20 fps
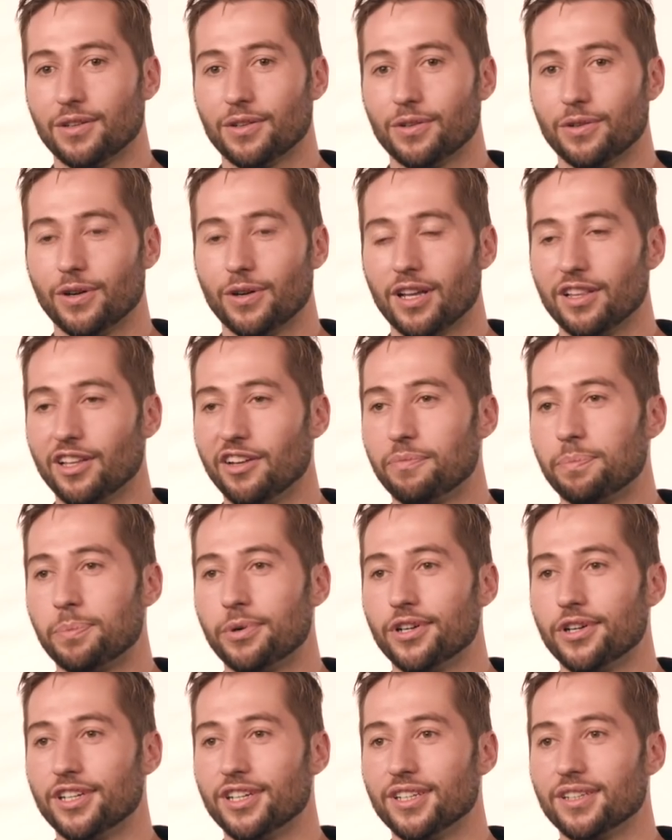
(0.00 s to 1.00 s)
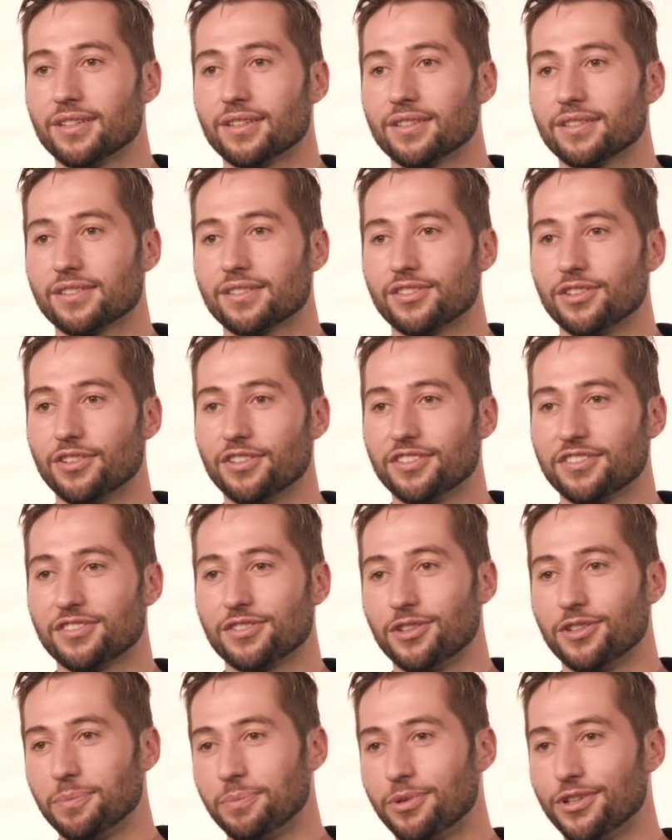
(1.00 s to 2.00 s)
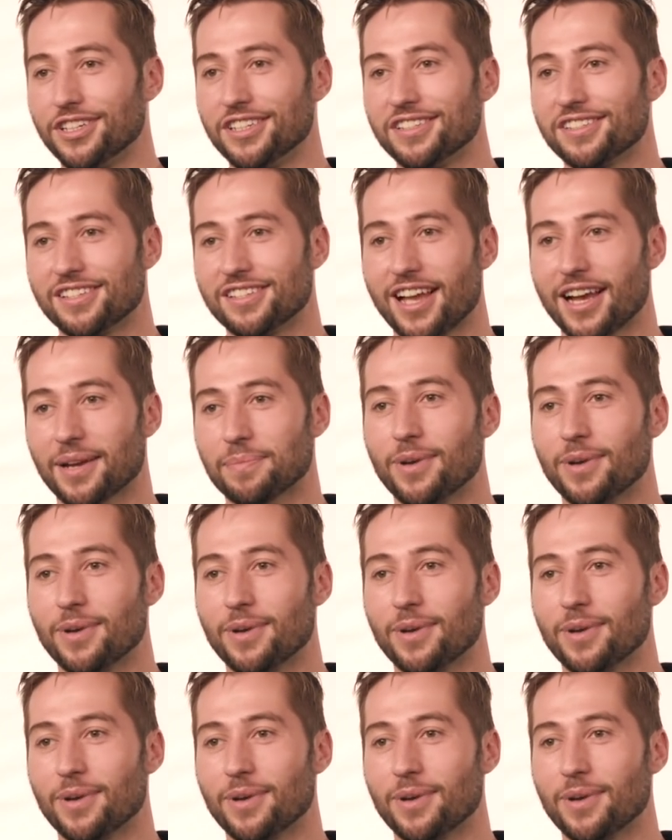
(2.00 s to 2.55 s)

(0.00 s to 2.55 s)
Ooh, I love pudding. So those little pudding snack